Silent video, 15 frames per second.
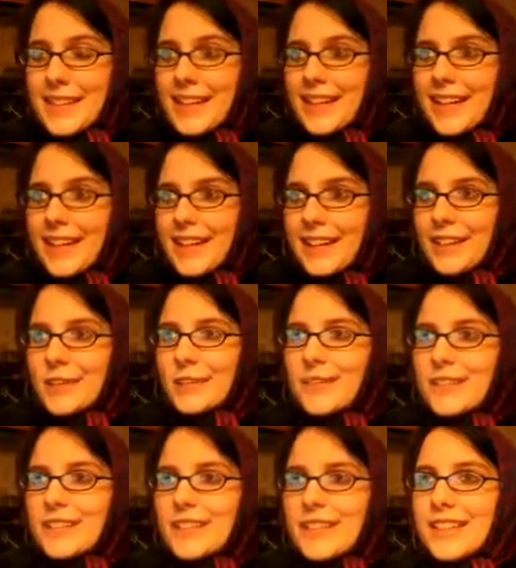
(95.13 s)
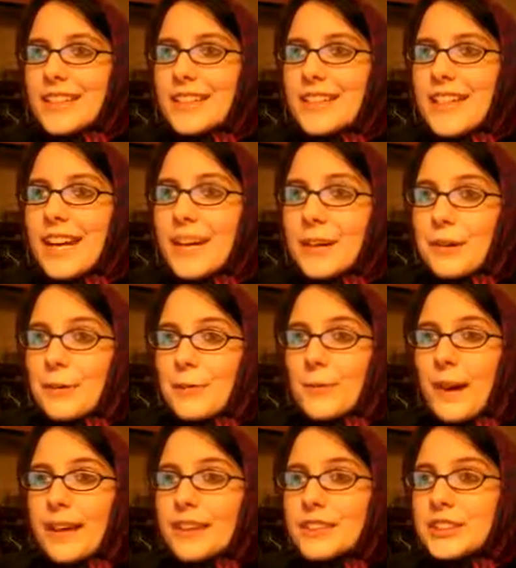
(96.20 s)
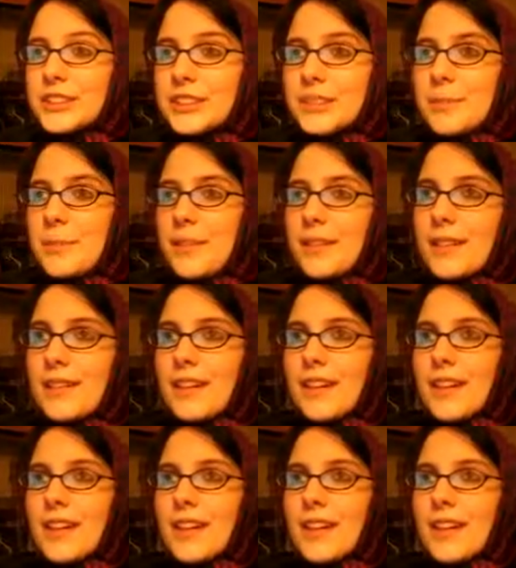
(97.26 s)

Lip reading: I can't get over it, how right she's been.